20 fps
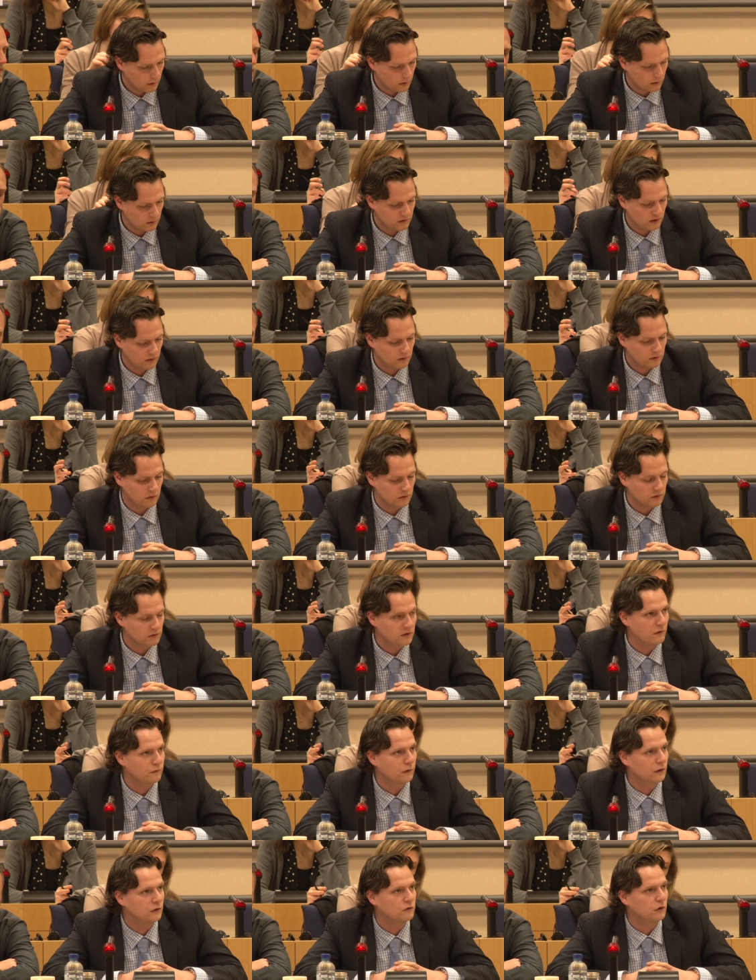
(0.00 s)
the citizens
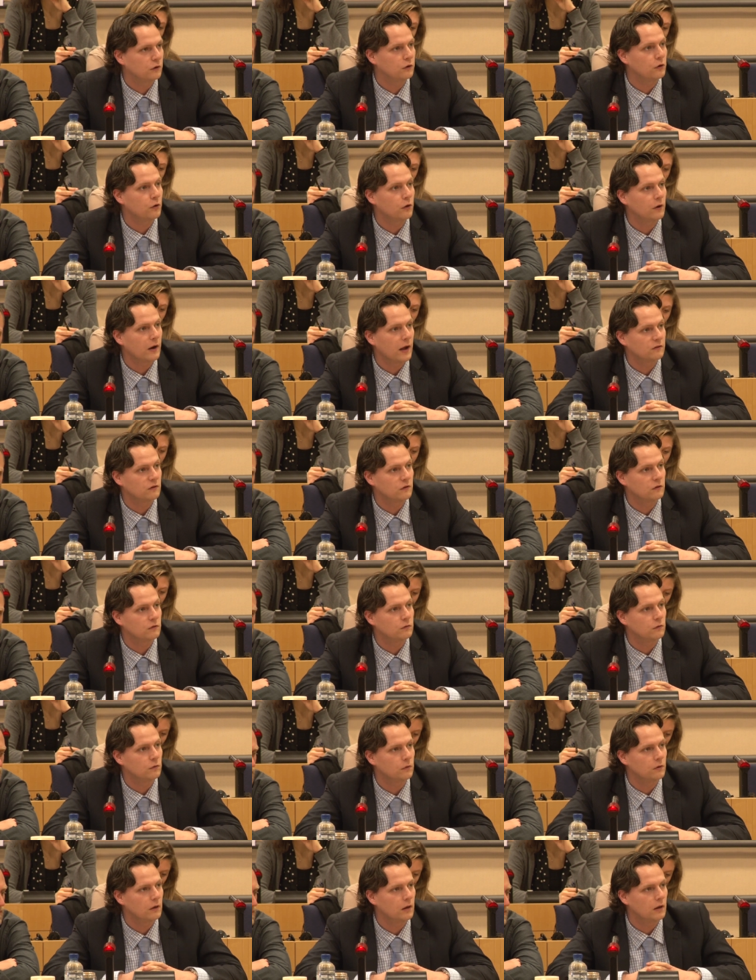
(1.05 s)
having secure access
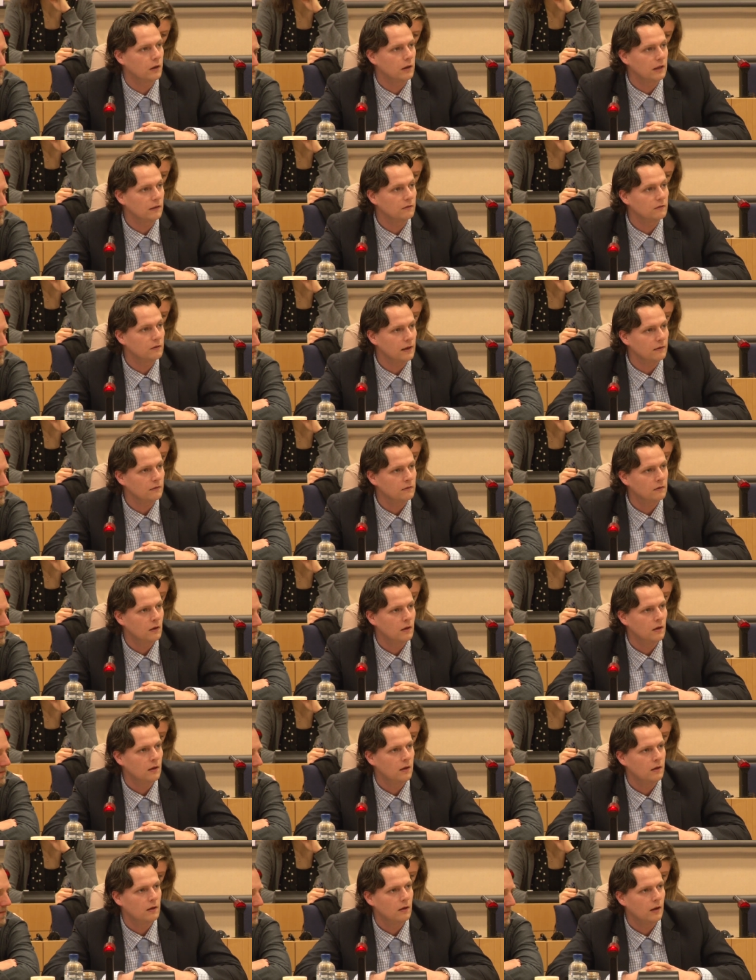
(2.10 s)
to the internet.
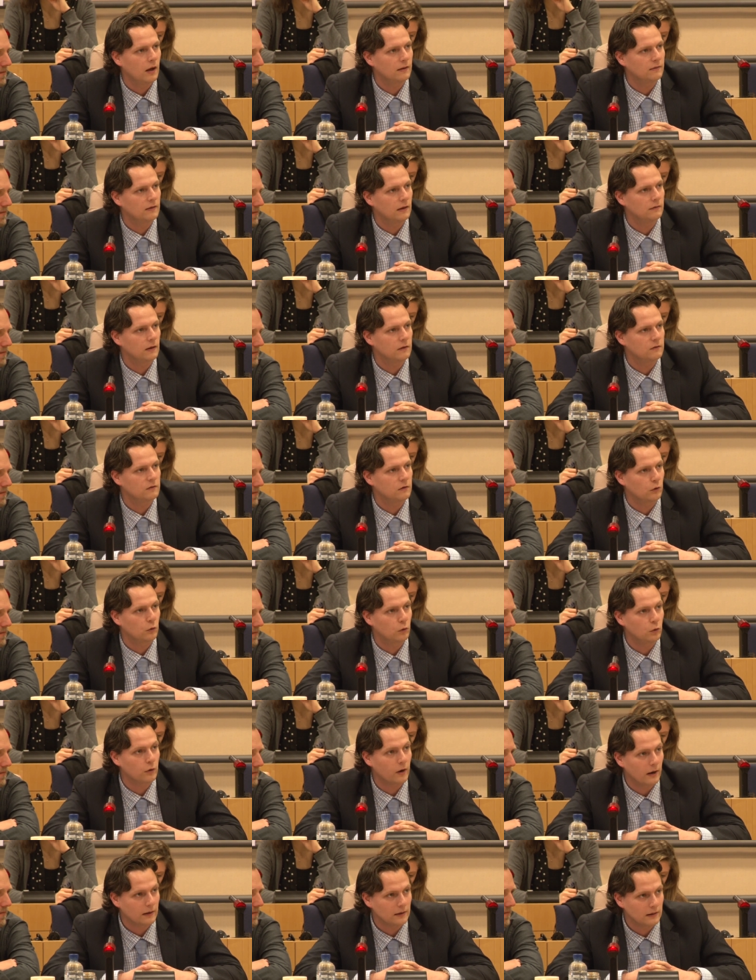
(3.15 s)
I think that's a
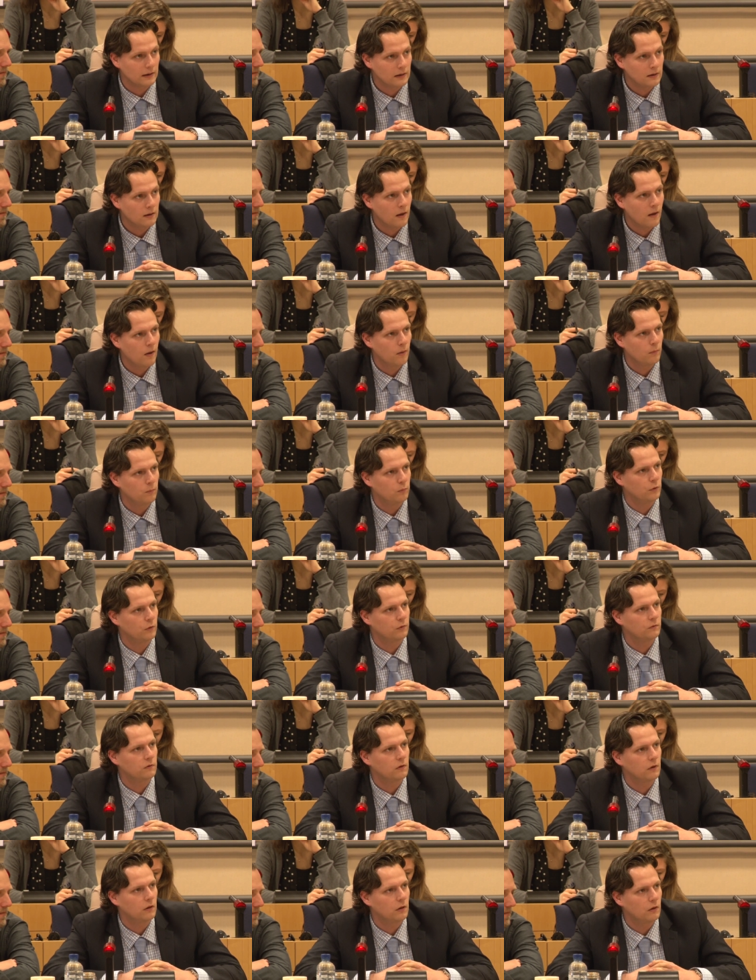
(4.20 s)
good idea,
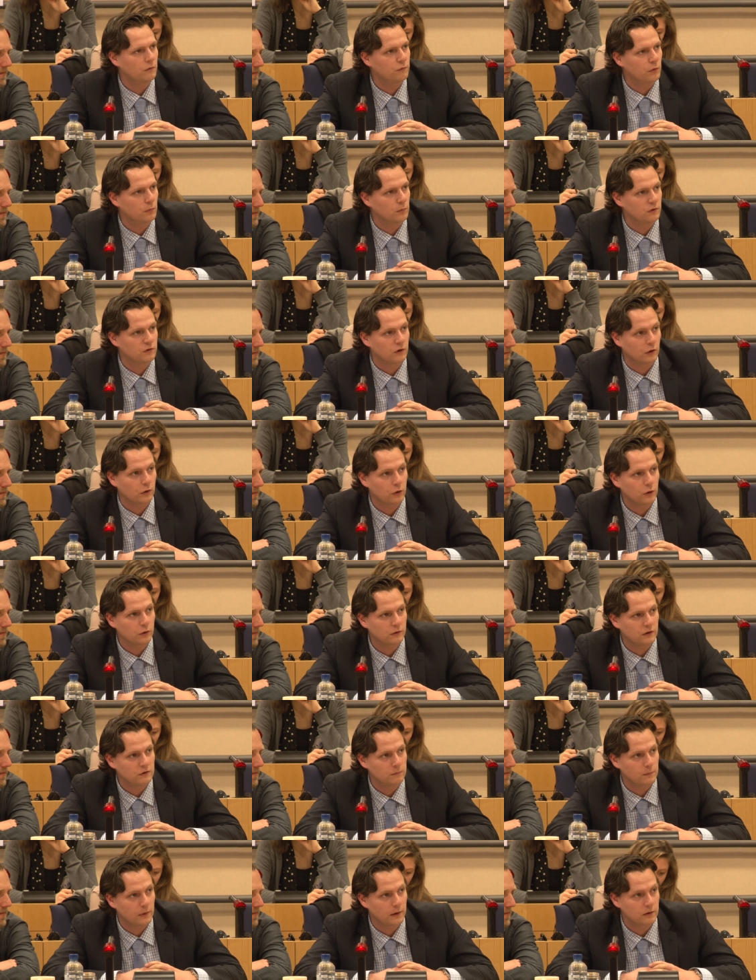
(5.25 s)
but from a security
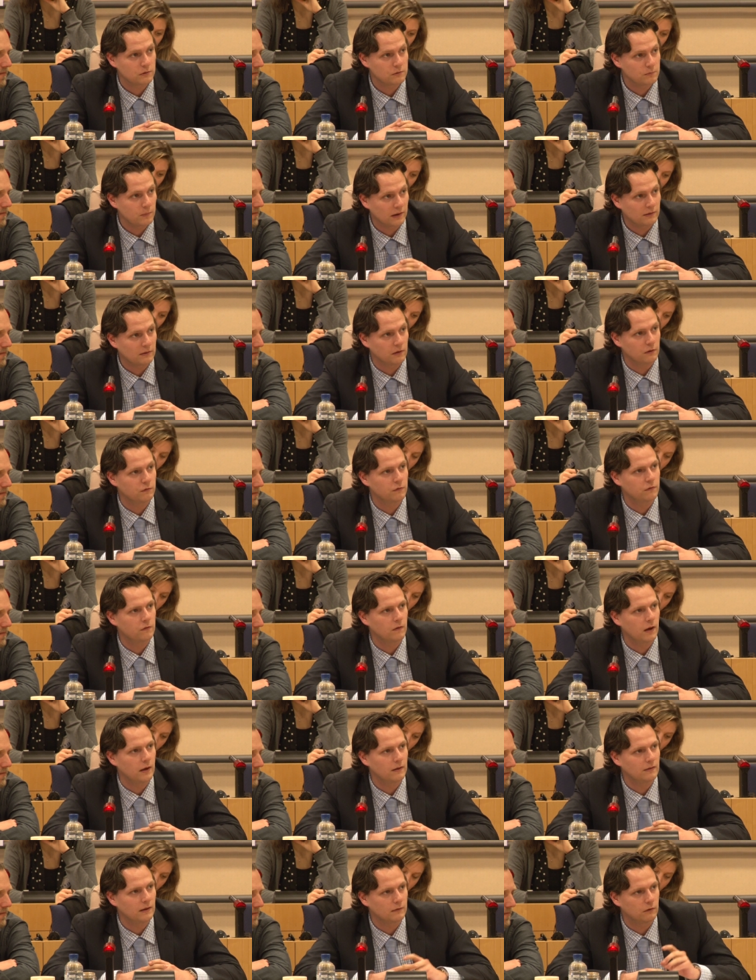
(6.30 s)
perspective,
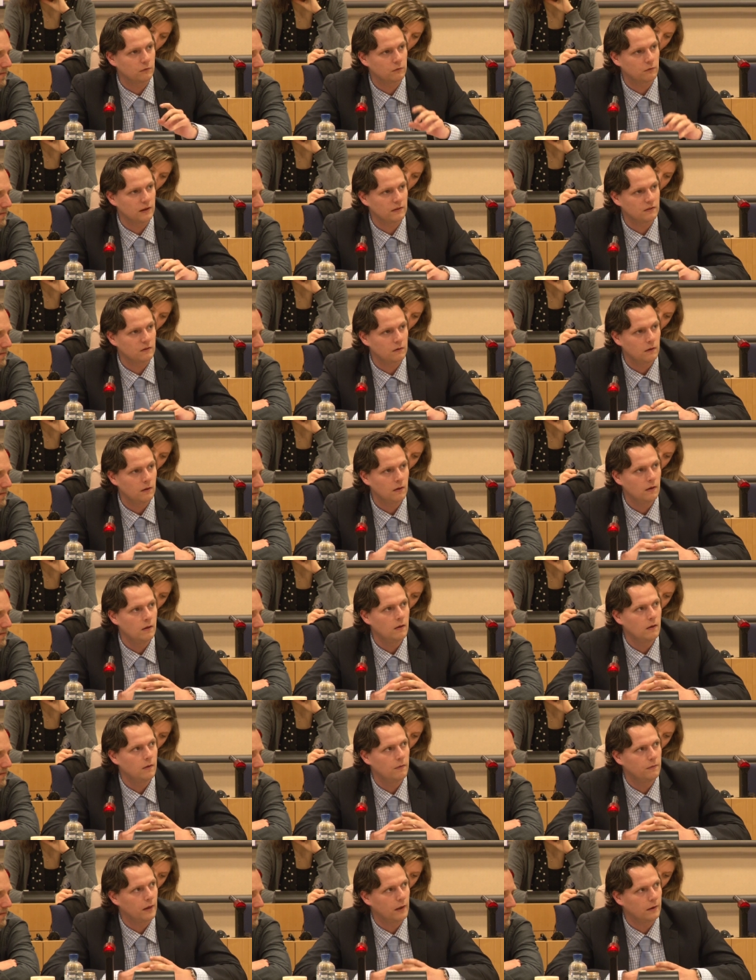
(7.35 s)
I think the threat
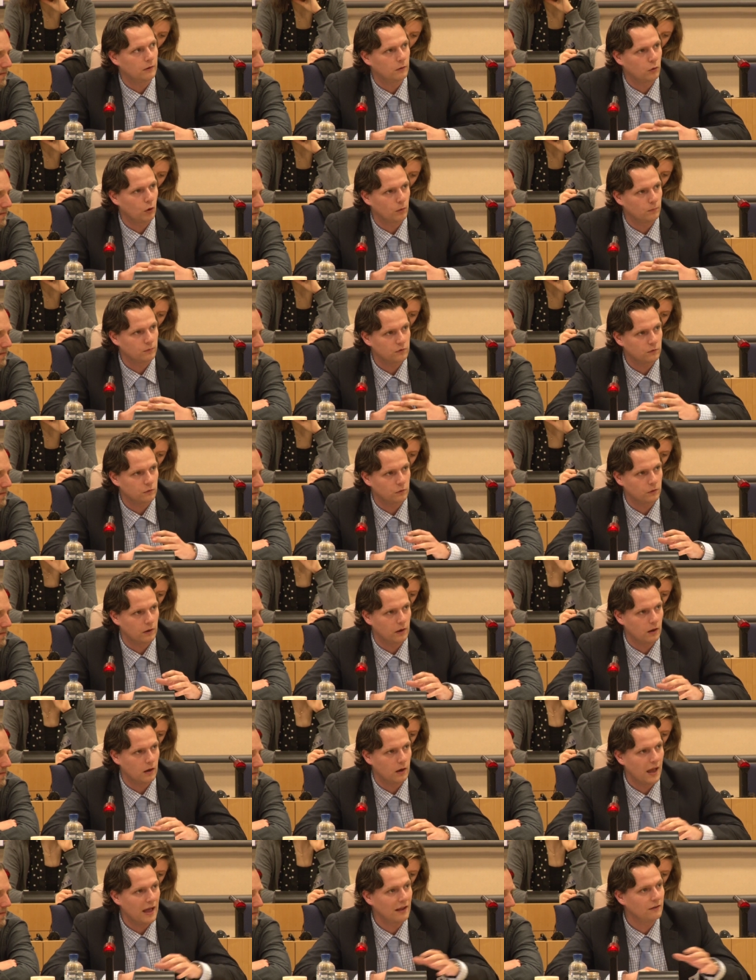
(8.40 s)
then comes to
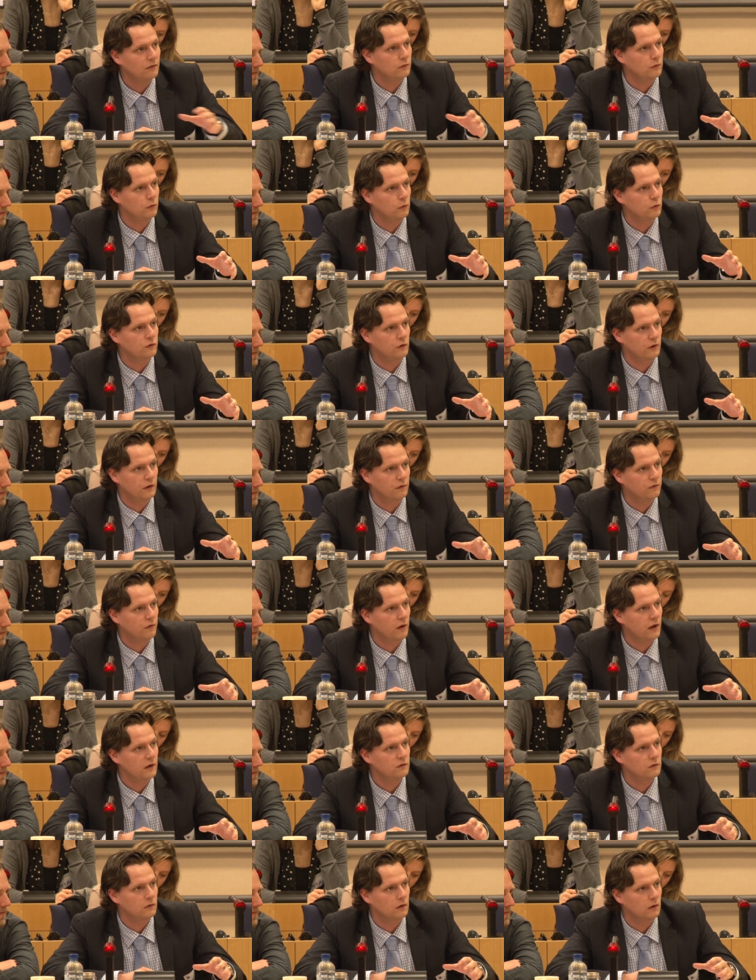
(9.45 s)
the end user
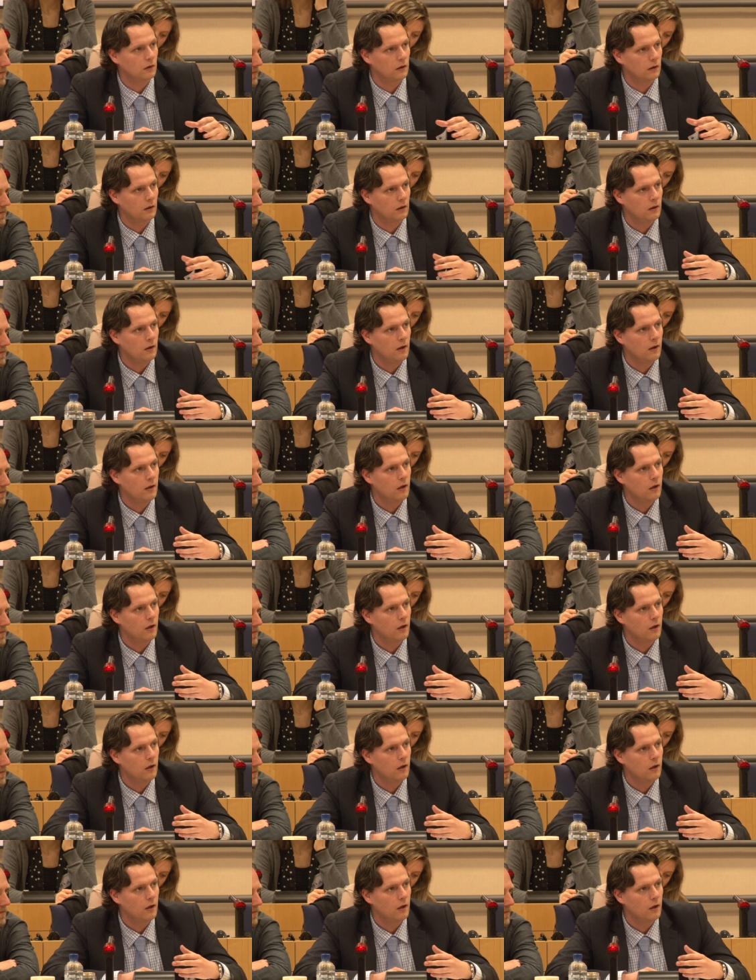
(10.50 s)
device, the